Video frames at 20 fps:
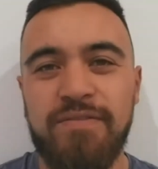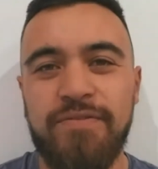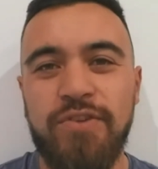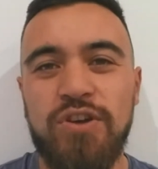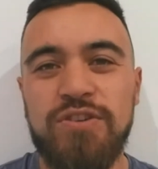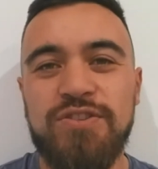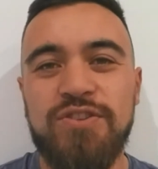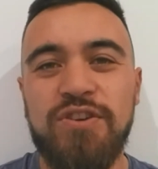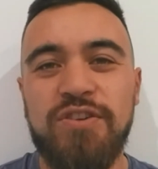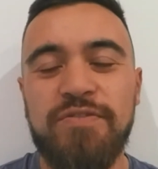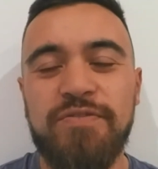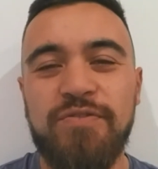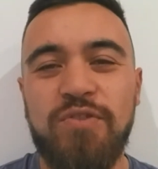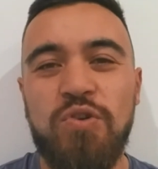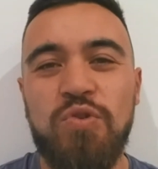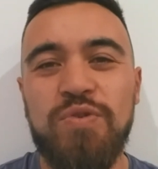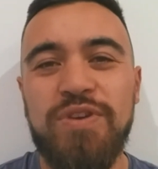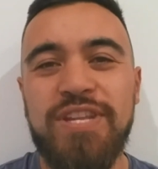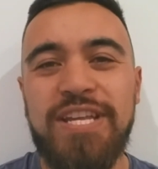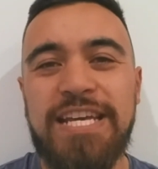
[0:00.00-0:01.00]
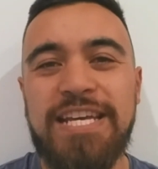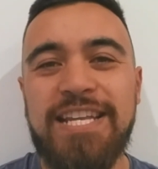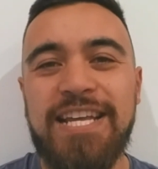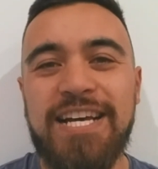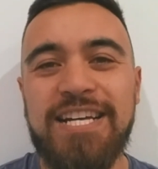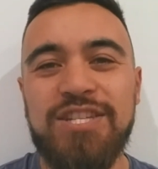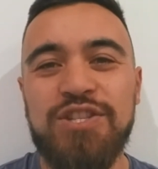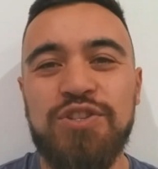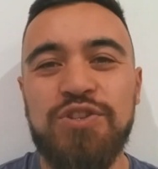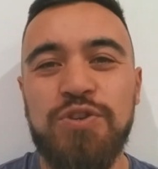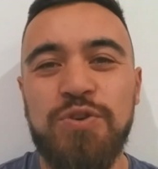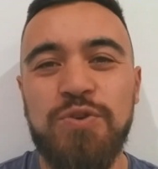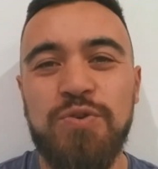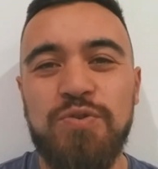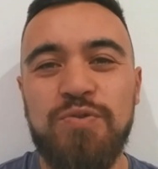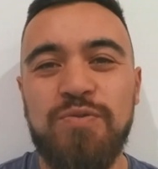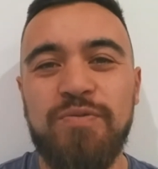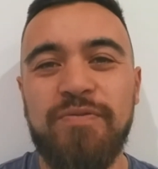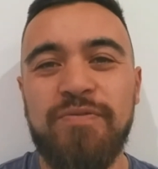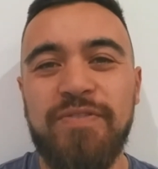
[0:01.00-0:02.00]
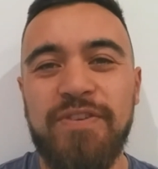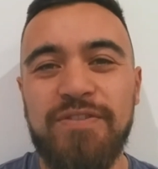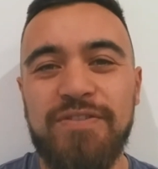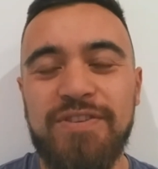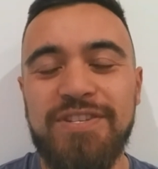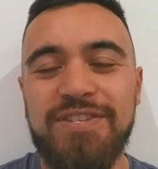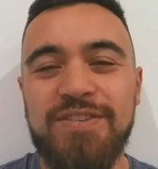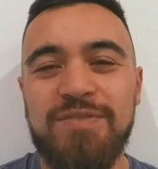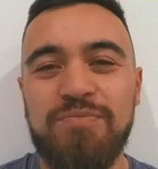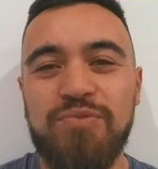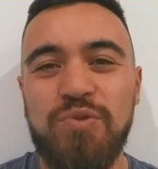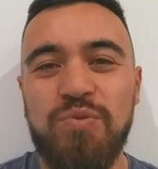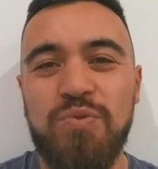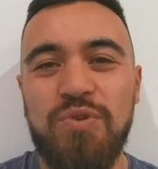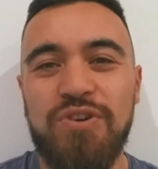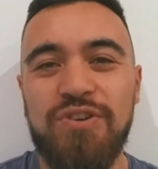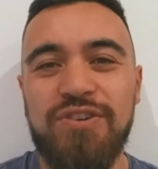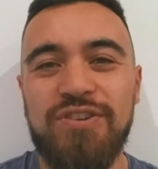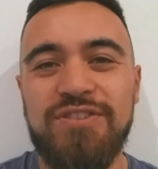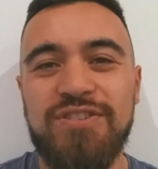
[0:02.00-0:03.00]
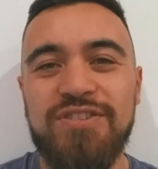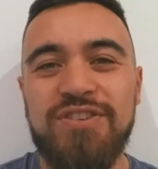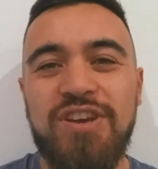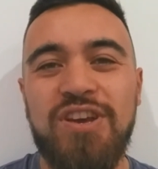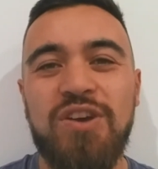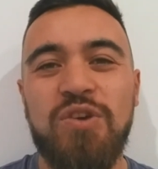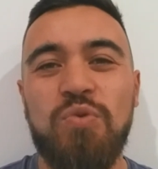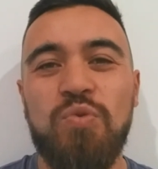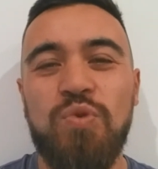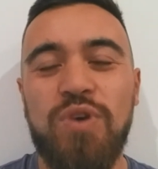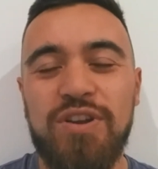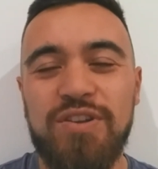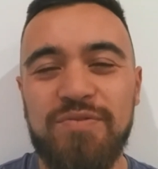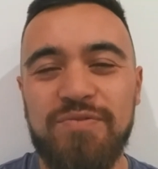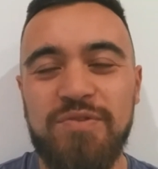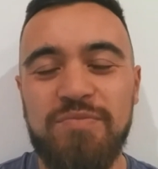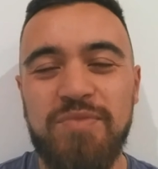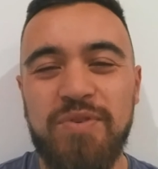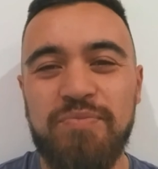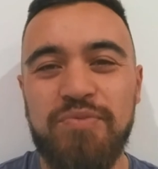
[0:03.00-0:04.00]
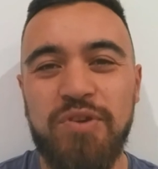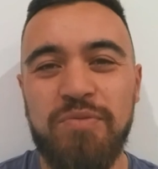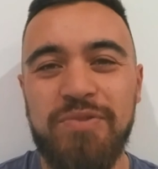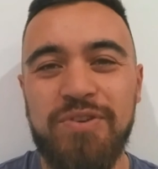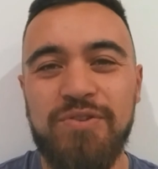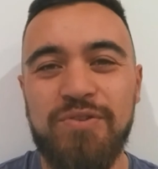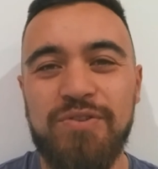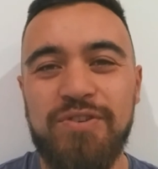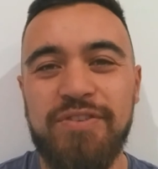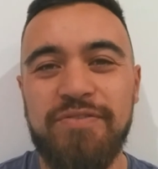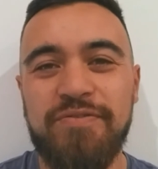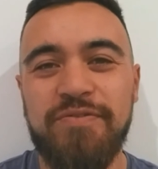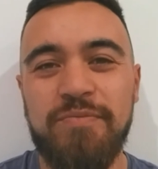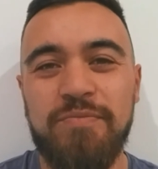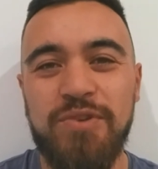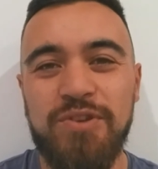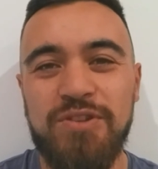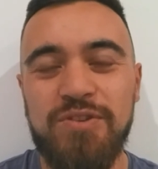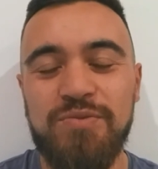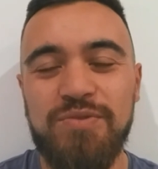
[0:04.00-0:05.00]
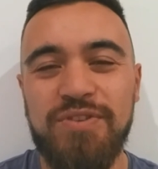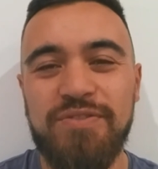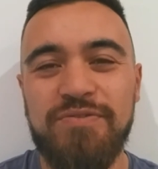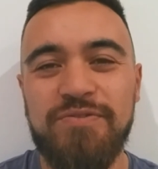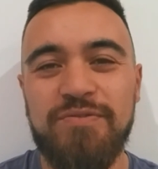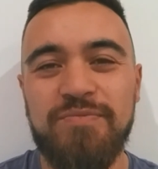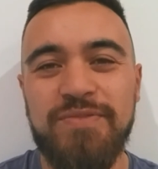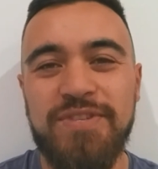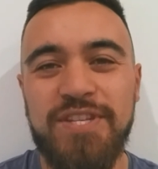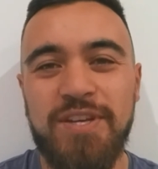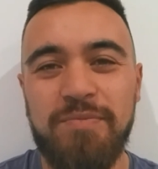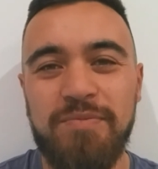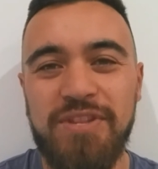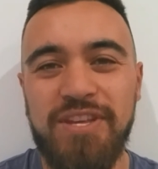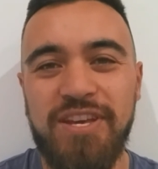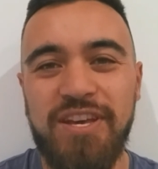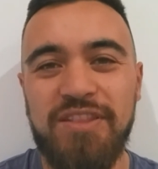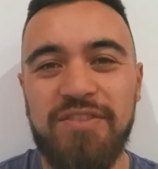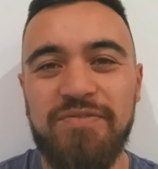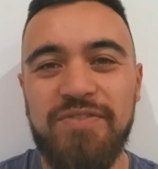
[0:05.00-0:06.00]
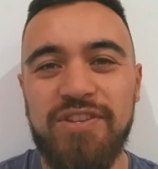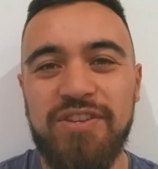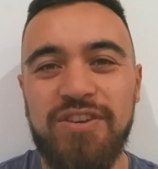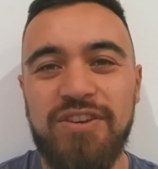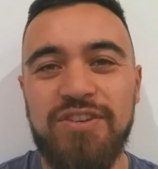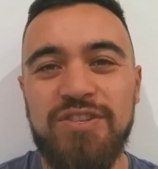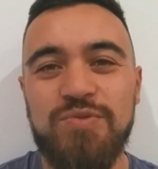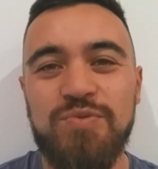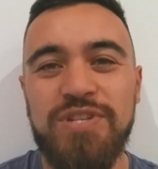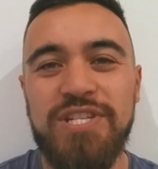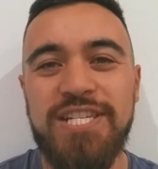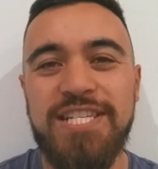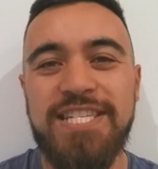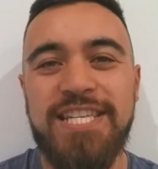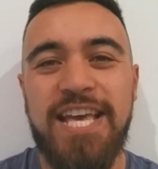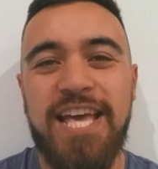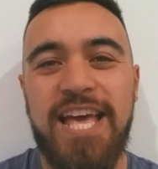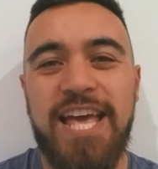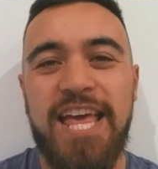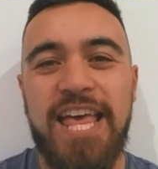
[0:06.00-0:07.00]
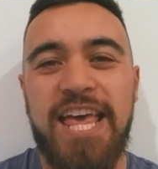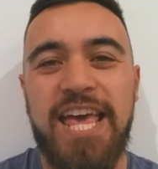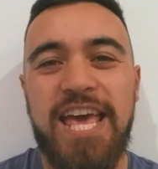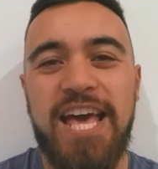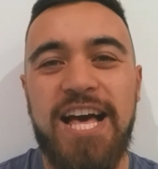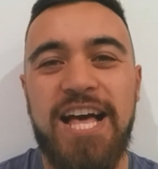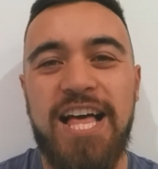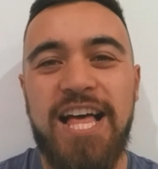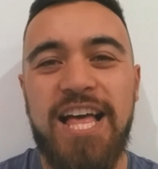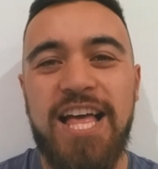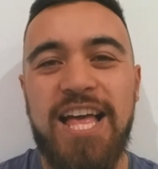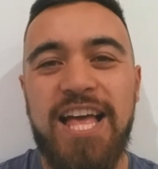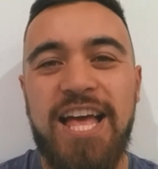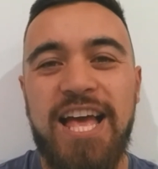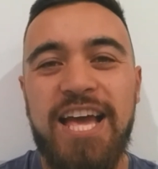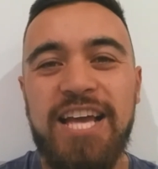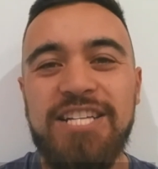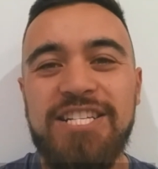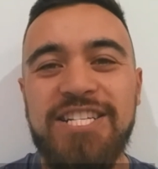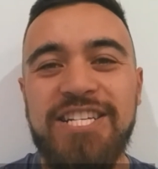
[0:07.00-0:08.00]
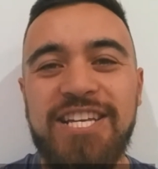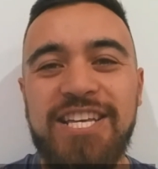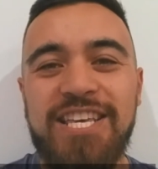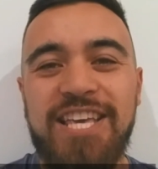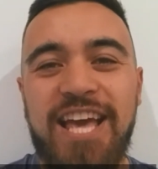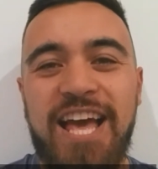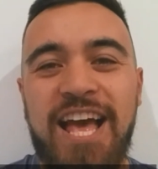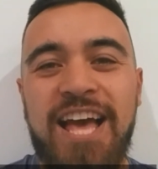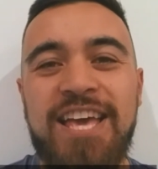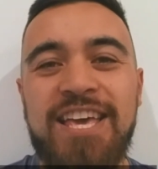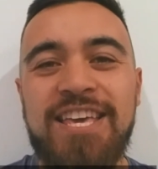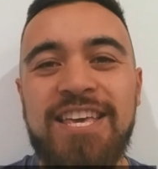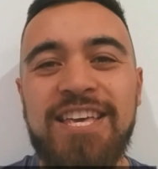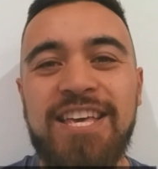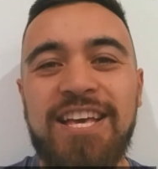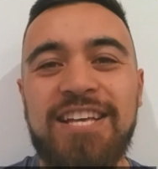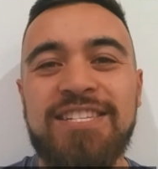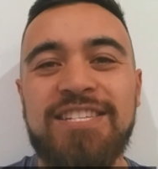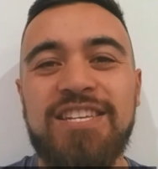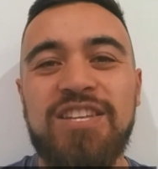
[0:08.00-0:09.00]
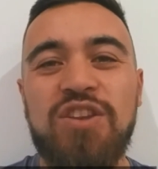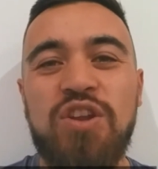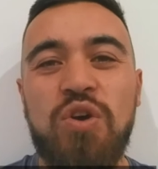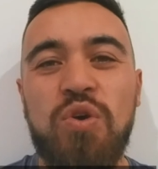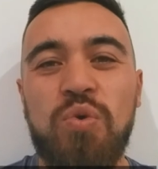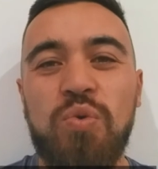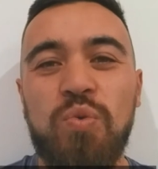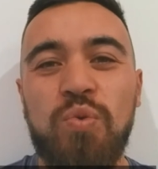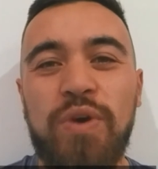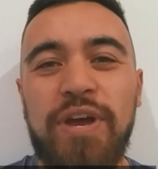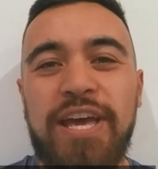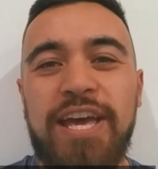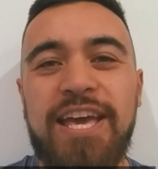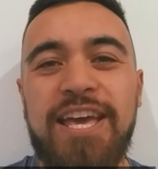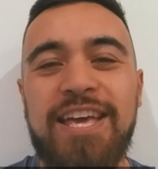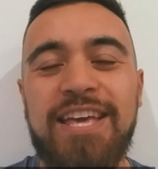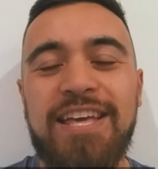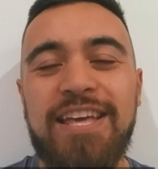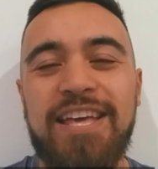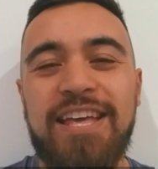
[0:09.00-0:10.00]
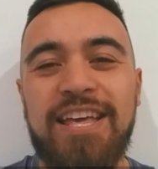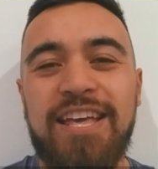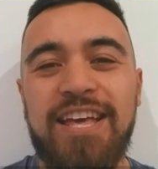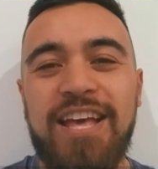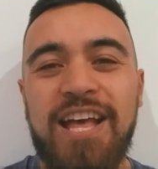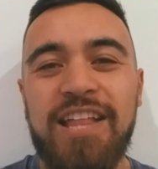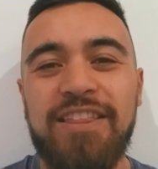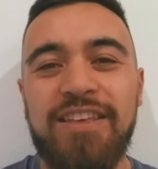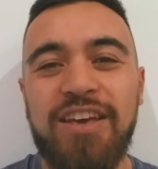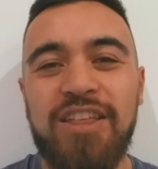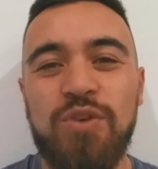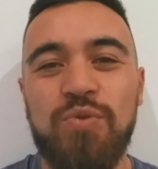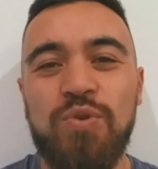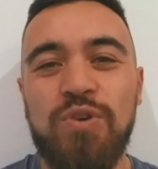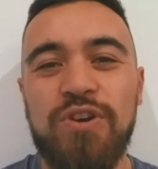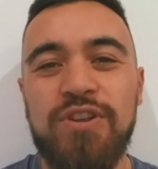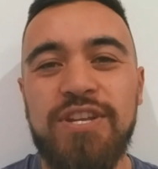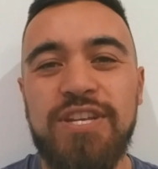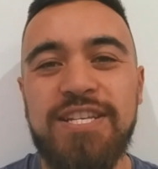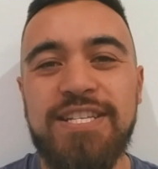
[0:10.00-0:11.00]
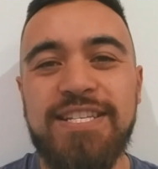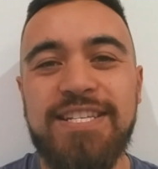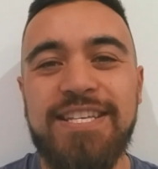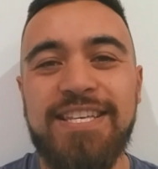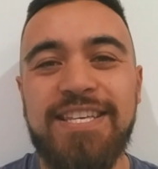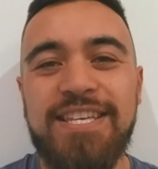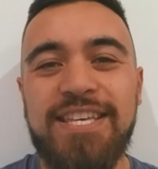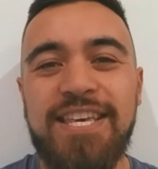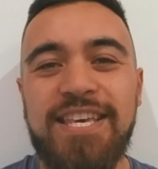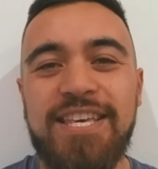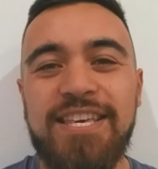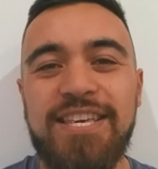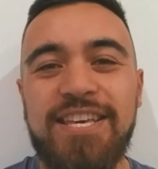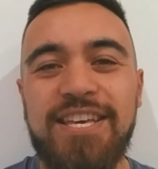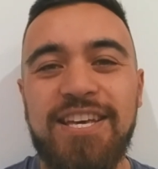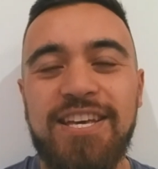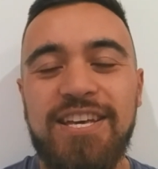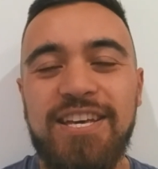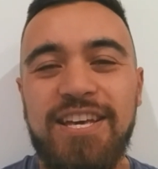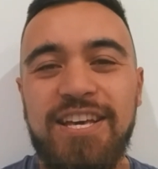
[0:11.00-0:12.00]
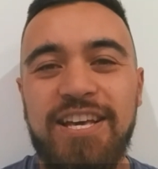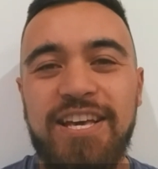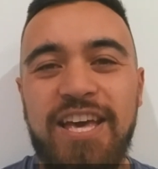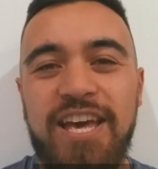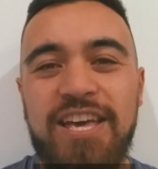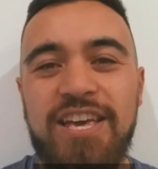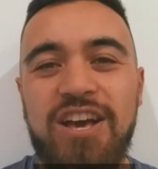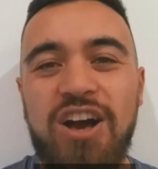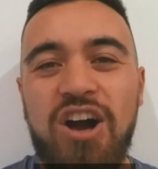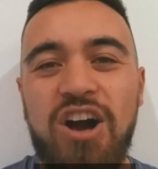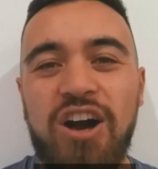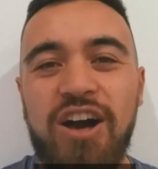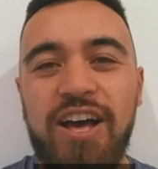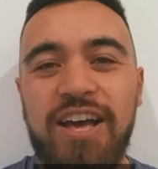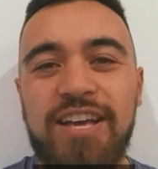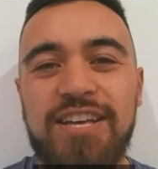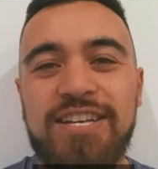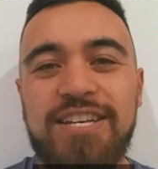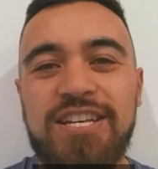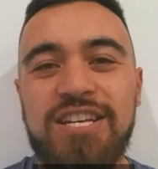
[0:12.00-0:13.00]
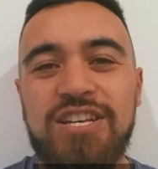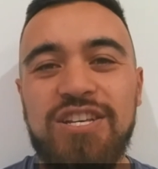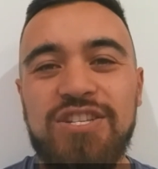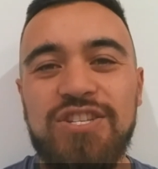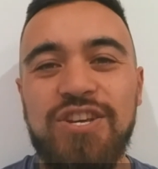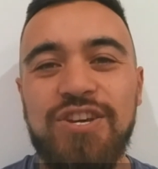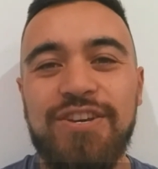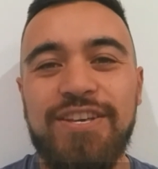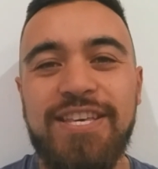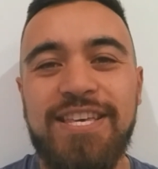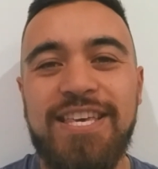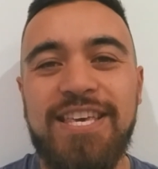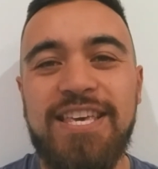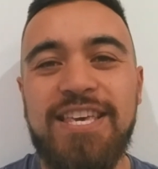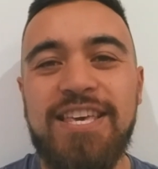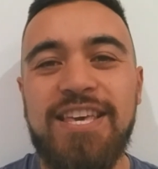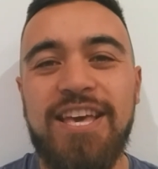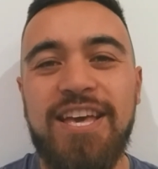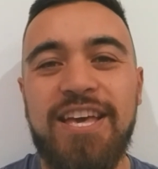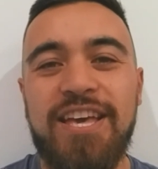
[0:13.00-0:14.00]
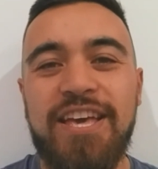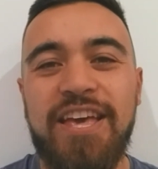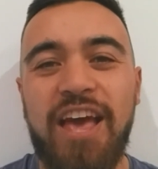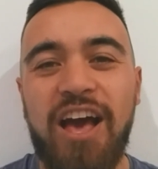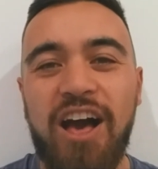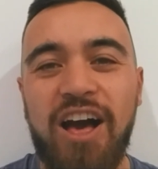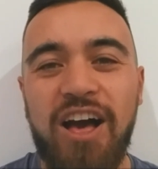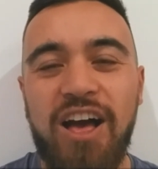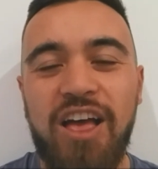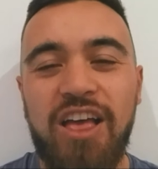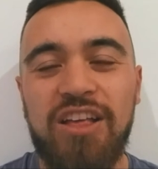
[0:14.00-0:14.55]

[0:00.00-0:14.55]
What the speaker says: First off, all we need are two very simple words. One of them you're probably already familiar with from some of the other videos, which is HEA, H-E-A, as in where. And the other word is ki, K-I. So ki HEA,